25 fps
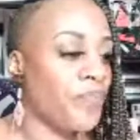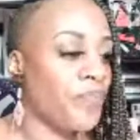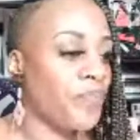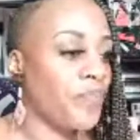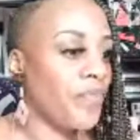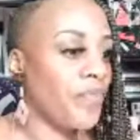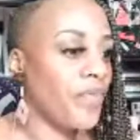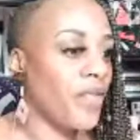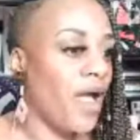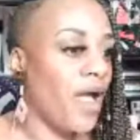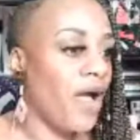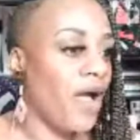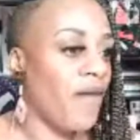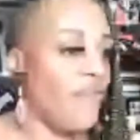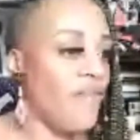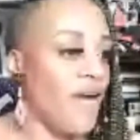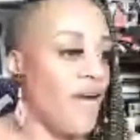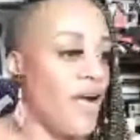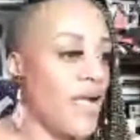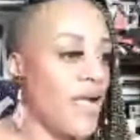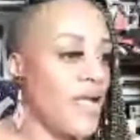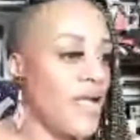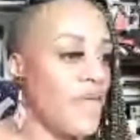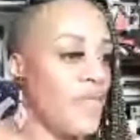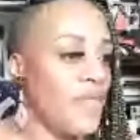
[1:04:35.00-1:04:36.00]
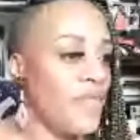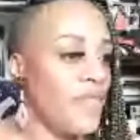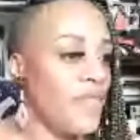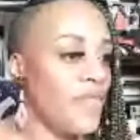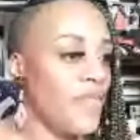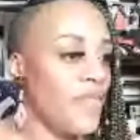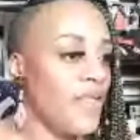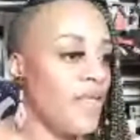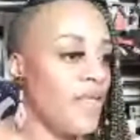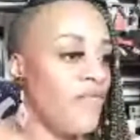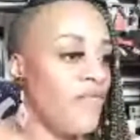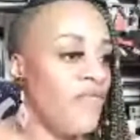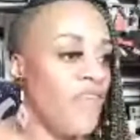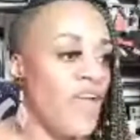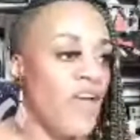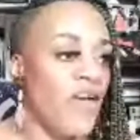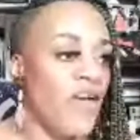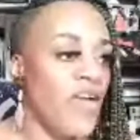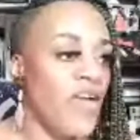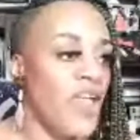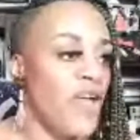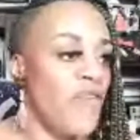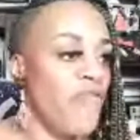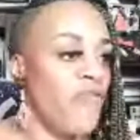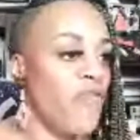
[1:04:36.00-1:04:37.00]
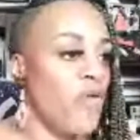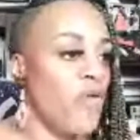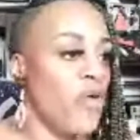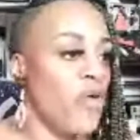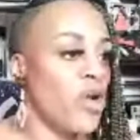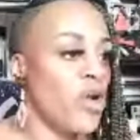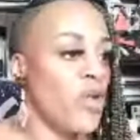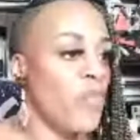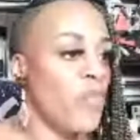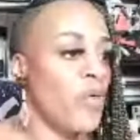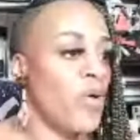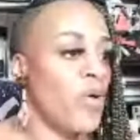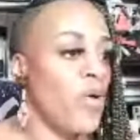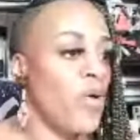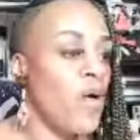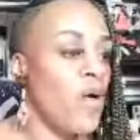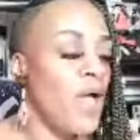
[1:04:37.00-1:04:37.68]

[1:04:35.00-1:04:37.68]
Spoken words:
All right. Very affordable.